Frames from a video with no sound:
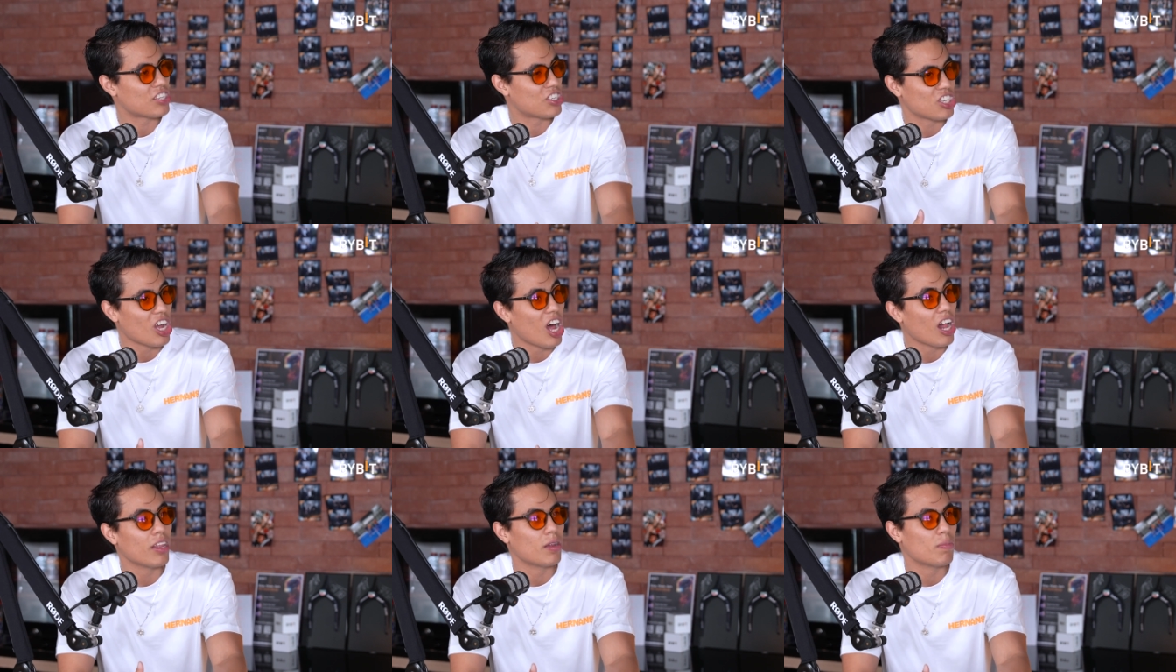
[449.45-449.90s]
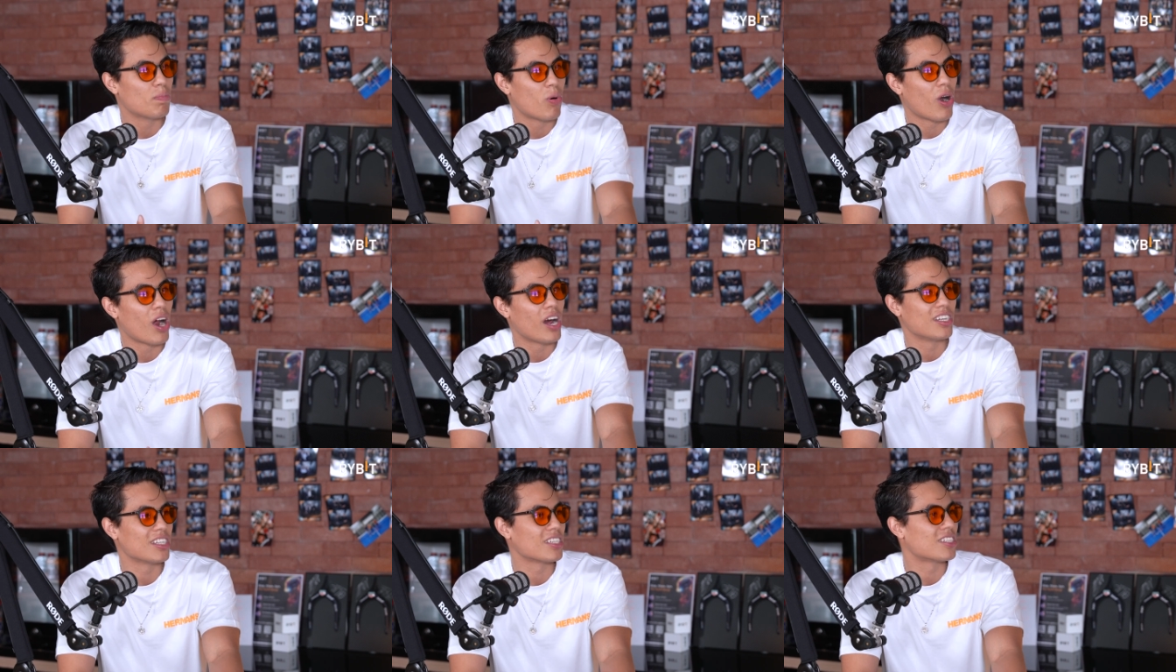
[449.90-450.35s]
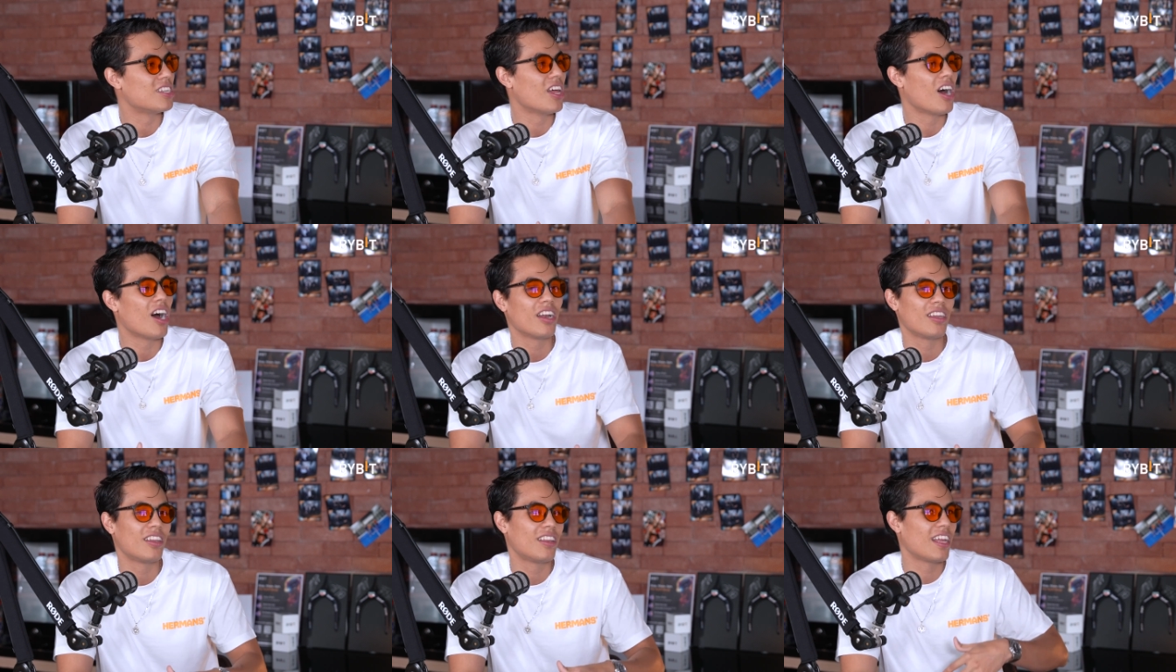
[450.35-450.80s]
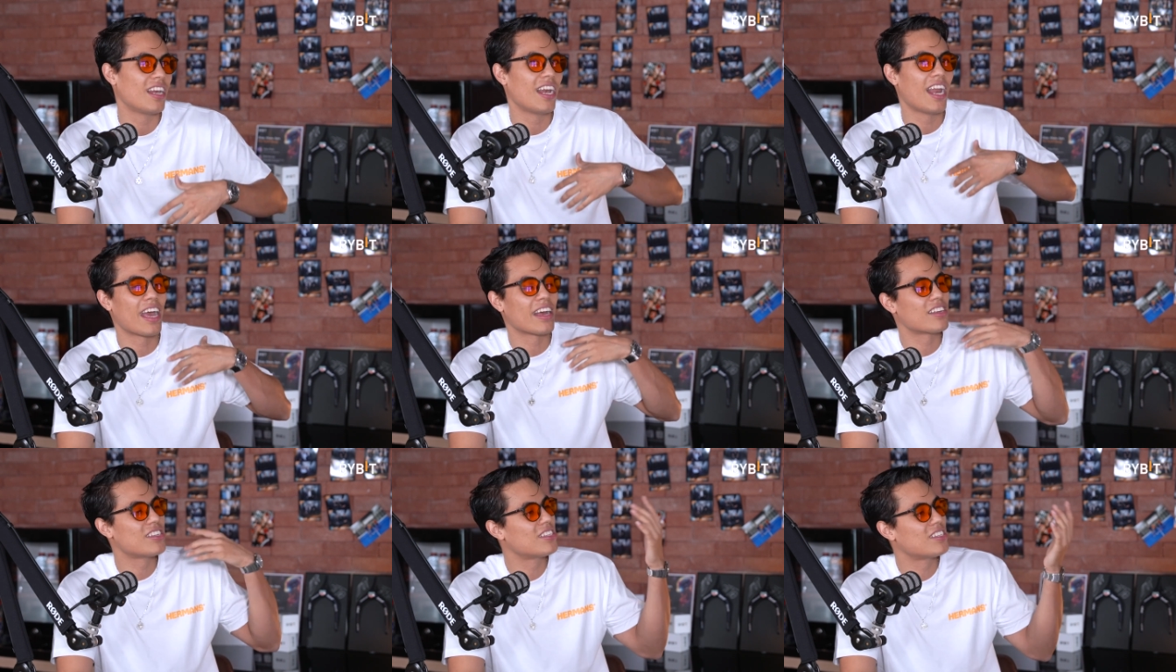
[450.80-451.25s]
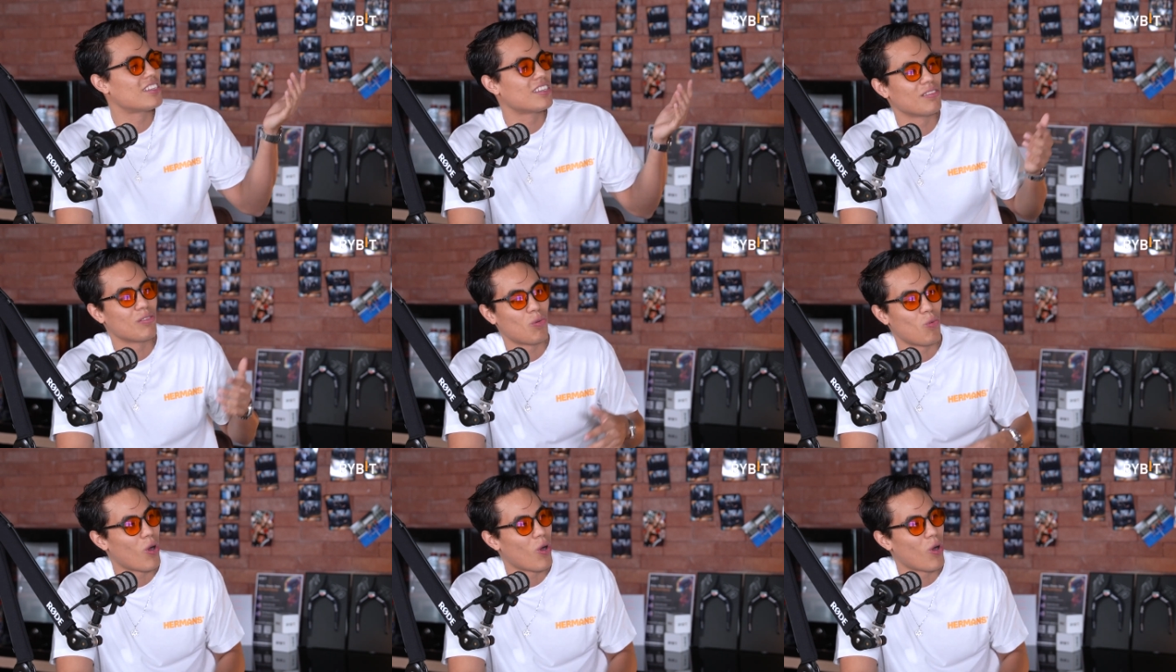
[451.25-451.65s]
solid projects, not the next